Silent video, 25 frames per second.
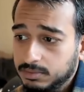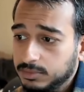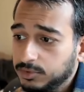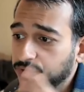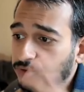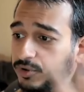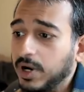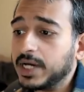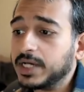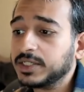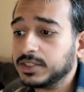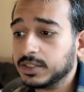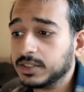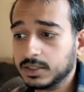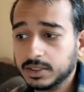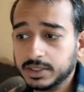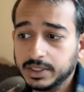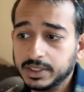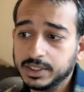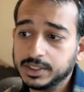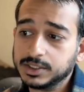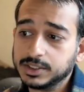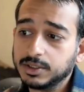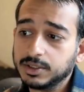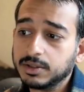drastically
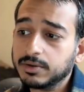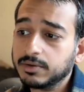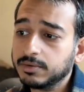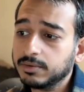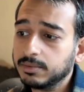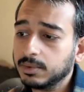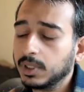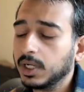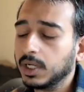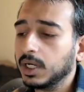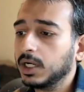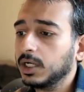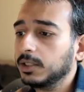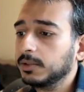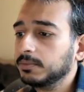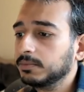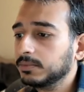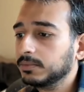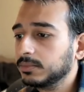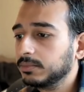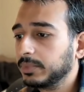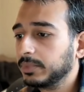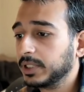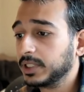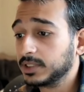easier
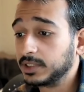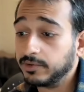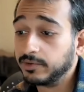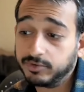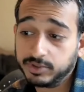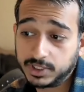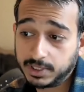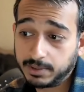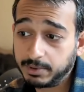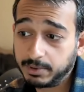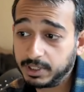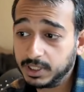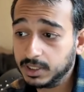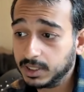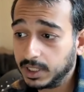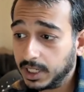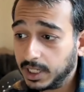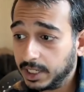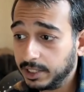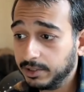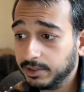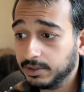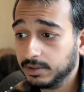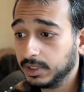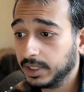um, because every time I need to
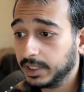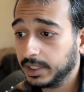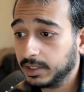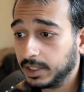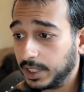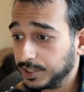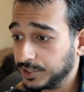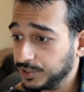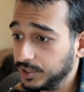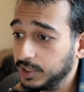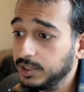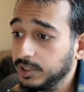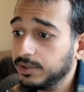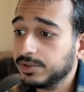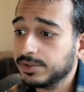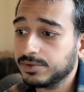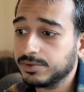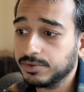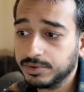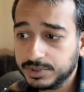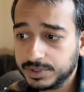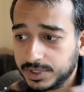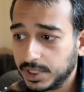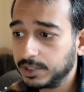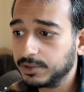hire like engineers
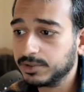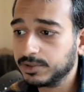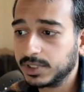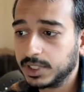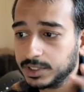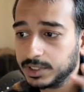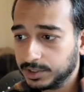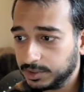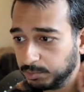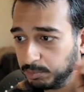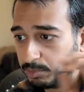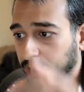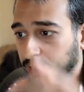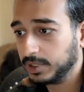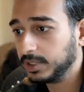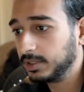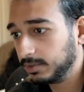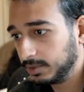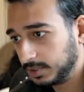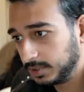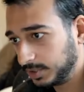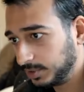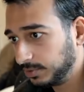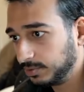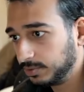or designers, I just put it
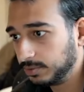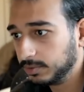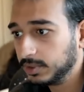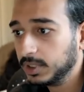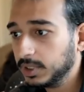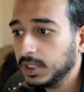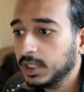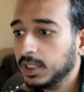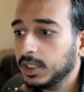into